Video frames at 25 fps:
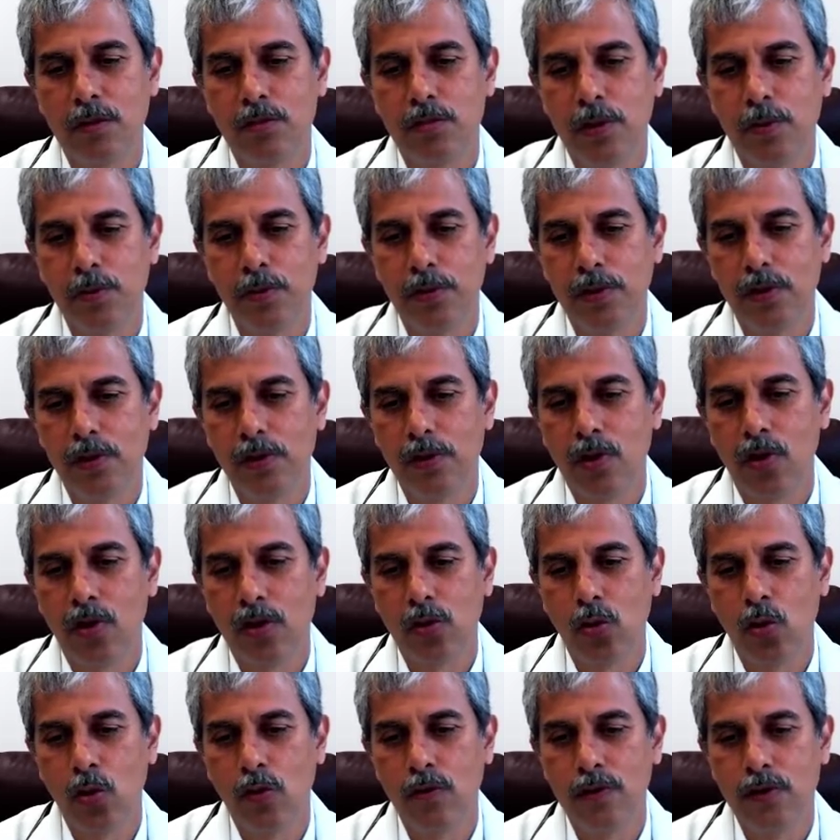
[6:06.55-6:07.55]
People got
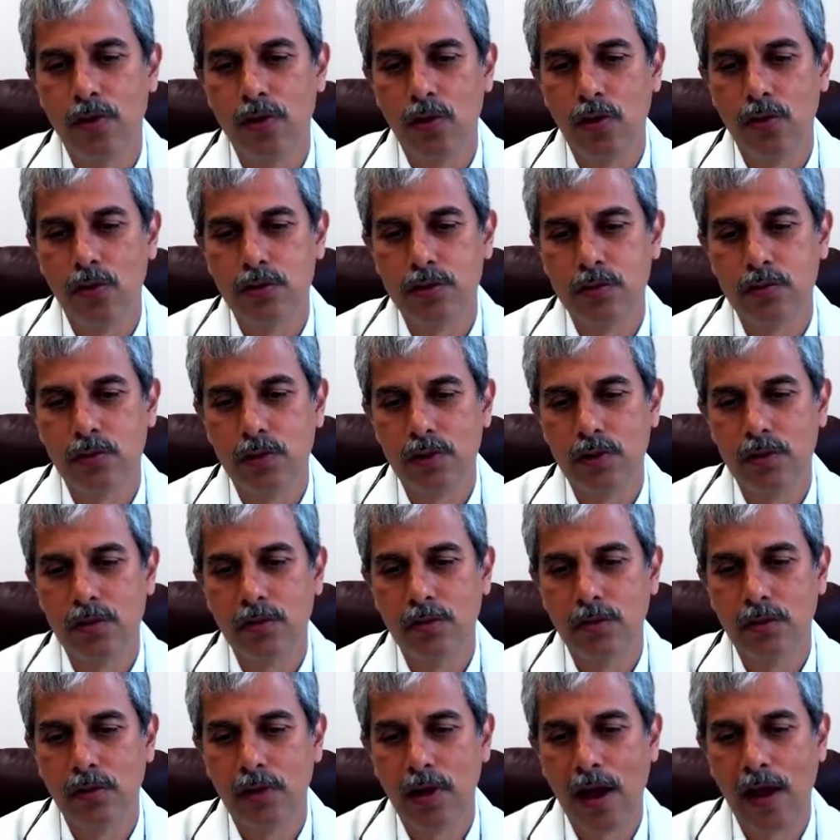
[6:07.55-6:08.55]
overdosed with
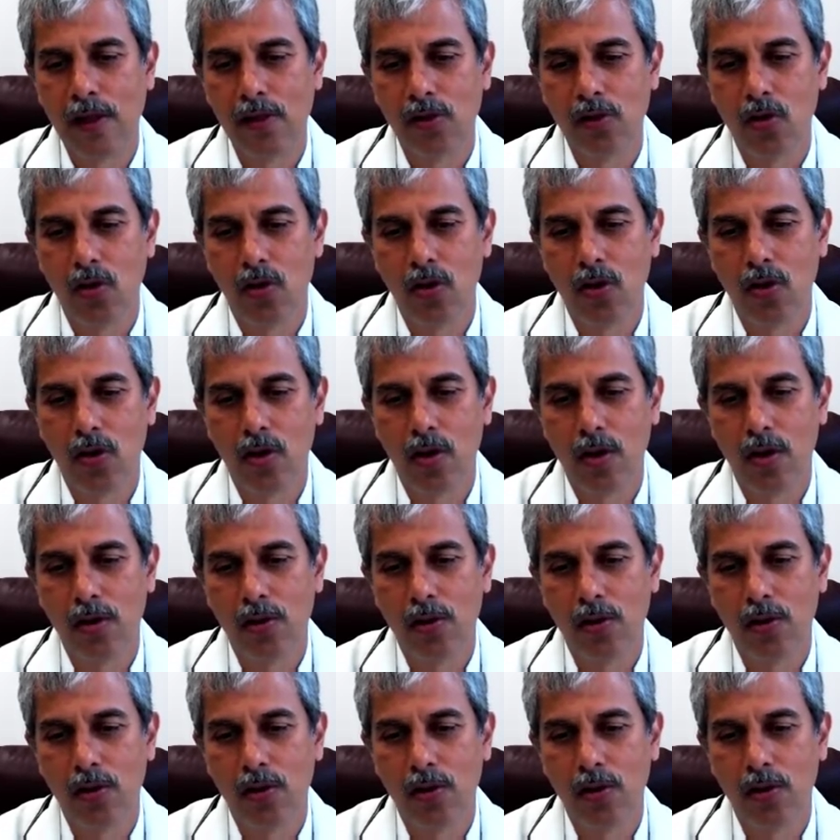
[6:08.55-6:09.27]
alcohol.